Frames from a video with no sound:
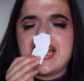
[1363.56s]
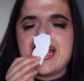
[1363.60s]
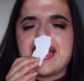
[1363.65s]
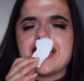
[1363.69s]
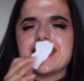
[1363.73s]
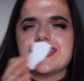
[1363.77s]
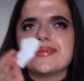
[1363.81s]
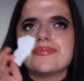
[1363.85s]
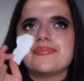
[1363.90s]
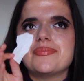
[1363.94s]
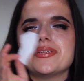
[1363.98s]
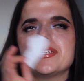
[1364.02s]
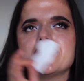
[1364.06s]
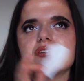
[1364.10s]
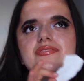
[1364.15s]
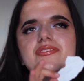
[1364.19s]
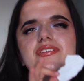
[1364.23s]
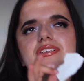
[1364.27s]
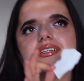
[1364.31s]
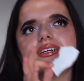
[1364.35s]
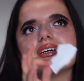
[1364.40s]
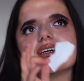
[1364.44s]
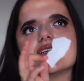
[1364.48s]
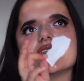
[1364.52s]
And a bit
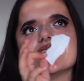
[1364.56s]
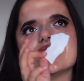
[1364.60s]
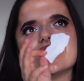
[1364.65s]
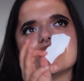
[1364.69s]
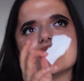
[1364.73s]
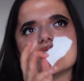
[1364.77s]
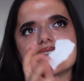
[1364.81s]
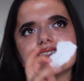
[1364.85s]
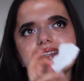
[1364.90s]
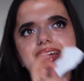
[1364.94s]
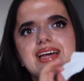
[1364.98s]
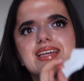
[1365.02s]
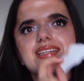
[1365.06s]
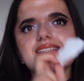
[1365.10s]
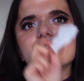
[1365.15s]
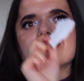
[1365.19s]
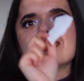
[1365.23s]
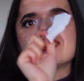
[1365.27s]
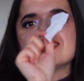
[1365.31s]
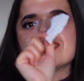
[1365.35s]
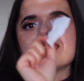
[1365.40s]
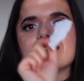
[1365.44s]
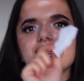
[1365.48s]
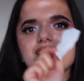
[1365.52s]
of a
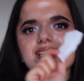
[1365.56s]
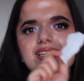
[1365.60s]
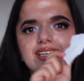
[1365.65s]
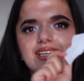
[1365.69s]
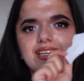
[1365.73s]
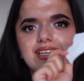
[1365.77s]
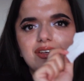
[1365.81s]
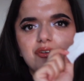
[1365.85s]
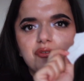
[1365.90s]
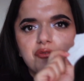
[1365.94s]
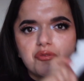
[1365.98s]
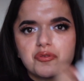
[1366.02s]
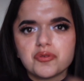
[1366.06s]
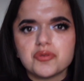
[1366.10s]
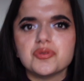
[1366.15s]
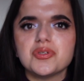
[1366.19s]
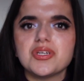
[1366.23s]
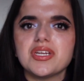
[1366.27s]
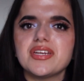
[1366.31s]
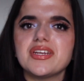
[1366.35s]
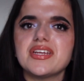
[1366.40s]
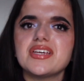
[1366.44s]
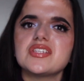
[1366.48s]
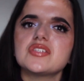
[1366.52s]
zesty
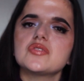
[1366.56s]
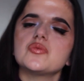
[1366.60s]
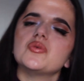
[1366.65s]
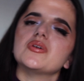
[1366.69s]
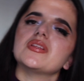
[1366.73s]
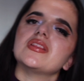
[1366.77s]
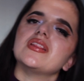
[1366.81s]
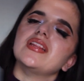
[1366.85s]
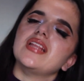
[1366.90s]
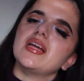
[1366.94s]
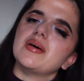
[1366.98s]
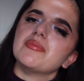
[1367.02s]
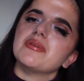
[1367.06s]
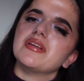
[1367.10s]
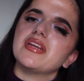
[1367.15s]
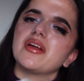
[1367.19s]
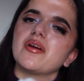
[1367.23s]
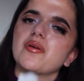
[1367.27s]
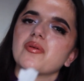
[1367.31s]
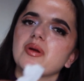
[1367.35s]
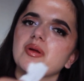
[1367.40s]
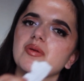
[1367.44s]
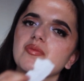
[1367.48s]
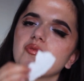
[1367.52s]
fruitiness with lemon
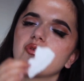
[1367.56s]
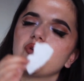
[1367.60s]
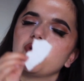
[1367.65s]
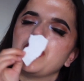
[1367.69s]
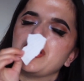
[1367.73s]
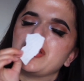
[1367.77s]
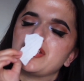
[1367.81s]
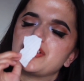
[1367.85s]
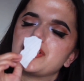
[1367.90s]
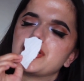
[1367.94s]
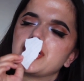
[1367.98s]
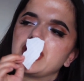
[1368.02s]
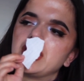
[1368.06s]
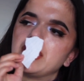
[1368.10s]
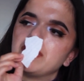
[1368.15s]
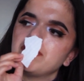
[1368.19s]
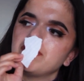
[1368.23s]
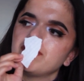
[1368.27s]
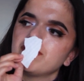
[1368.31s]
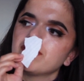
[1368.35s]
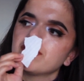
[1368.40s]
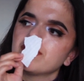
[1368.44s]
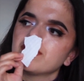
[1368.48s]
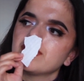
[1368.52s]
and grapefruit at the
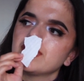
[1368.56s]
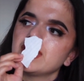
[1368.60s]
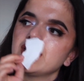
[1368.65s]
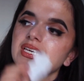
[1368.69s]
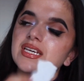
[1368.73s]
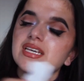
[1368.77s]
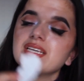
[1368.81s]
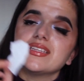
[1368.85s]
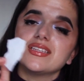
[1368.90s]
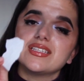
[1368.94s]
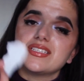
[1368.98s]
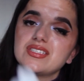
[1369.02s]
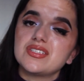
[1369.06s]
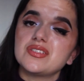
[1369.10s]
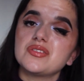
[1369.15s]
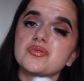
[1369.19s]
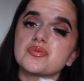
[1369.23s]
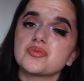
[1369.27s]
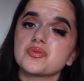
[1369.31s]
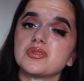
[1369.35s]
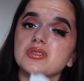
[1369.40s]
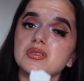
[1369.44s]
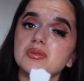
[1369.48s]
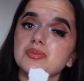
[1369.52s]
top. This
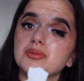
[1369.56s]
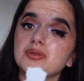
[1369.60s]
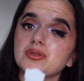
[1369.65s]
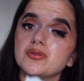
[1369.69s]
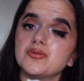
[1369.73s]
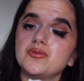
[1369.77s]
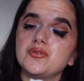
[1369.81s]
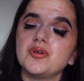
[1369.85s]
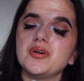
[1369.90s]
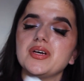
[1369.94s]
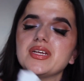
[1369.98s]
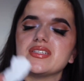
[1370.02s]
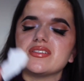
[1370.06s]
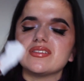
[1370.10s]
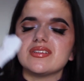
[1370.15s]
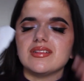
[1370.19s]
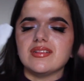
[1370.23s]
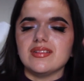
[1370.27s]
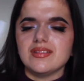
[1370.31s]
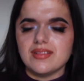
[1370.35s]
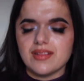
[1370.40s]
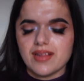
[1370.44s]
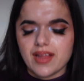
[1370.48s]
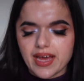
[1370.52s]
is really beautiful. It's
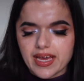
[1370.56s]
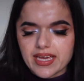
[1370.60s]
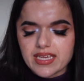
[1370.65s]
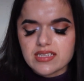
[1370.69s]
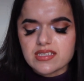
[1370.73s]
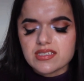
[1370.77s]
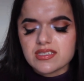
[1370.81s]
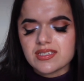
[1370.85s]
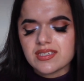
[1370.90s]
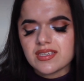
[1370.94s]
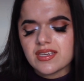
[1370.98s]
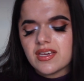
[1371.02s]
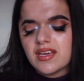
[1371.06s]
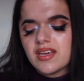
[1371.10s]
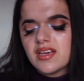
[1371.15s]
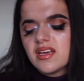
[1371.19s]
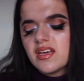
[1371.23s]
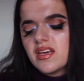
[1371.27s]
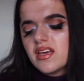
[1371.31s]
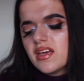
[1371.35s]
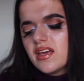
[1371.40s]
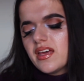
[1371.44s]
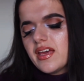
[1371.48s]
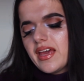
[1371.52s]
light.
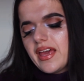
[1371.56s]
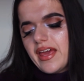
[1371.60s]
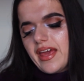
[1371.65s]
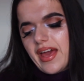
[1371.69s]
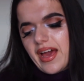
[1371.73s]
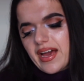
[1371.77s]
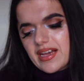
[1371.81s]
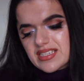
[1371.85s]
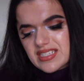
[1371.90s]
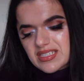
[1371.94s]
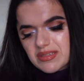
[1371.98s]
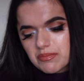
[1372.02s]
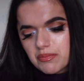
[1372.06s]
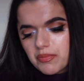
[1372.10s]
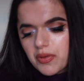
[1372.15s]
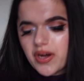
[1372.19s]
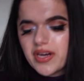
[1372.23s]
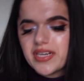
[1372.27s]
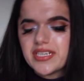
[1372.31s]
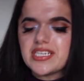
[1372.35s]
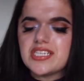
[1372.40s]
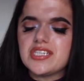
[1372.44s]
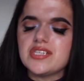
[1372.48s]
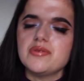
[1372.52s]
It has some
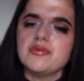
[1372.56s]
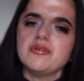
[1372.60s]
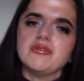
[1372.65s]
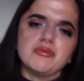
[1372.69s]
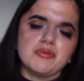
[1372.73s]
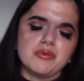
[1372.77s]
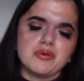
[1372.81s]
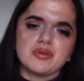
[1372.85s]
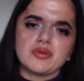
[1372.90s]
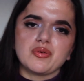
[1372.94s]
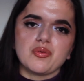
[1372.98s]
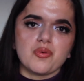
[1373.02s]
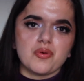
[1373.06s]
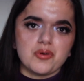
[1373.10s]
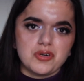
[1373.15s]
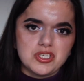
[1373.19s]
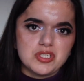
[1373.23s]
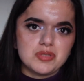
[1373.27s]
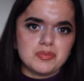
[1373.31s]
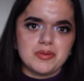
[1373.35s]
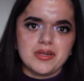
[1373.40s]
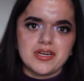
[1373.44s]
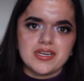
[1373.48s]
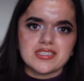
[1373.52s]
body to it with the
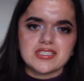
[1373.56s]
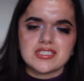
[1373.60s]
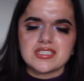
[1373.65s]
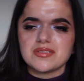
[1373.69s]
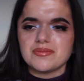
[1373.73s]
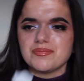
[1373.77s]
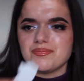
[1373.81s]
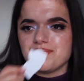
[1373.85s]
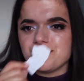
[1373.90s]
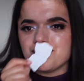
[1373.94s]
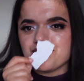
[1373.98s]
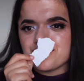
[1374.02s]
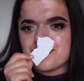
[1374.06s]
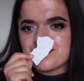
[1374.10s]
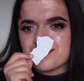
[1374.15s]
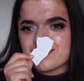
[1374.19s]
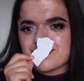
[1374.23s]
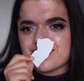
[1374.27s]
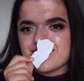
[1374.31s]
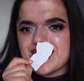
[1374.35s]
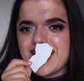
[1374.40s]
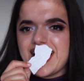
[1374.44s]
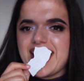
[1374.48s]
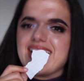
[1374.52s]
orange blossom.
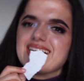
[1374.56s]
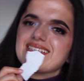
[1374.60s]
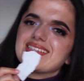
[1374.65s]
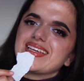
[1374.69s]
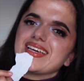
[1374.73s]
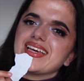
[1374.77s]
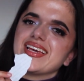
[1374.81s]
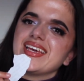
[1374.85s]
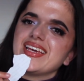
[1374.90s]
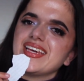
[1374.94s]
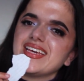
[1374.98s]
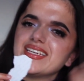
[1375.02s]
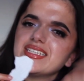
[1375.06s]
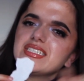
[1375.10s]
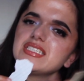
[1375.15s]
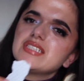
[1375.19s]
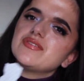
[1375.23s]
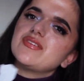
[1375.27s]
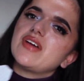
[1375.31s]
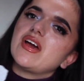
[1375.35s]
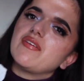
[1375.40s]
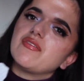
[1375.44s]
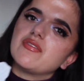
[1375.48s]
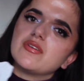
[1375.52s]
It has a hint
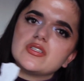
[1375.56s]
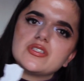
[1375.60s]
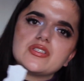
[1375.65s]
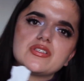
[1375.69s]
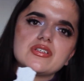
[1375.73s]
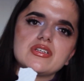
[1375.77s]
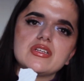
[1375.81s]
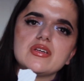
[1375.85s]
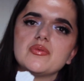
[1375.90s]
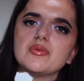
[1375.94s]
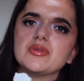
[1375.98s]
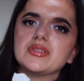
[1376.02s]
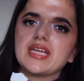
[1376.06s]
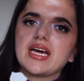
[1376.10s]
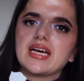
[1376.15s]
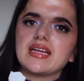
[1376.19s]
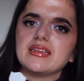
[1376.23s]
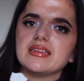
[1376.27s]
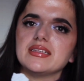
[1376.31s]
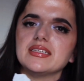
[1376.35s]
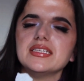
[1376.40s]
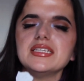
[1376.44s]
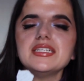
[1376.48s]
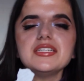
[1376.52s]
of diversity with
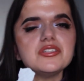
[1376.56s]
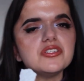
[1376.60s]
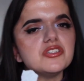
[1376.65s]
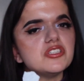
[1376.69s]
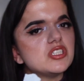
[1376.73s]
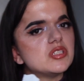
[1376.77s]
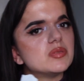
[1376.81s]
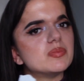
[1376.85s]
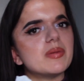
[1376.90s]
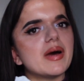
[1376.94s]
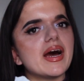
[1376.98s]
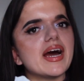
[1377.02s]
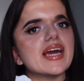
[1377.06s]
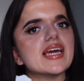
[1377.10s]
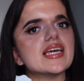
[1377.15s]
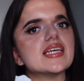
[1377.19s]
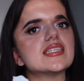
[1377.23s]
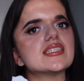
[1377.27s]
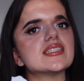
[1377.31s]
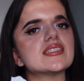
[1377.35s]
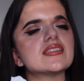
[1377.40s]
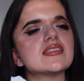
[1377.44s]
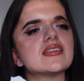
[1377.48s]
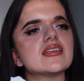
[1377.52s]
that little
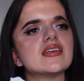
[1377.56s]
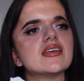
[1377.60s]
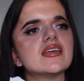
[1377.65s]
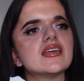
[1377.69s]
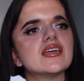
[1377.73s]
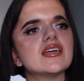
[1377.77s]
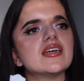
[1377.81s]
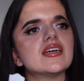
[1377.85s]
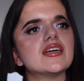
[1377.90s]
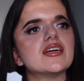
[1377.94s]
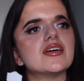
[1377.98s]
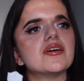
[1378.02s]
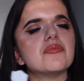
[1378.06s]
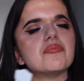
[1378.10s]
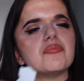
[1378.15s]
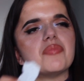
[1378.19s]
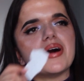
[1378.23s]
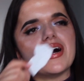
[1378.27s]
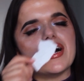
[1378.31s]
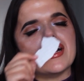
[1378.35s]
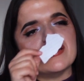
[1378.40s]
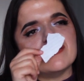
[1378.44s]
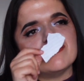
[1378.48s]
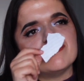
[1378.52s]
spice,
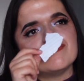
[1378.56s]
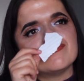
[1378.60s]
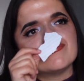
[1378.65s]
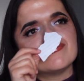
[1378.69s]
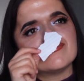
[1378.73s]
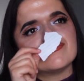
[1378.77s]
but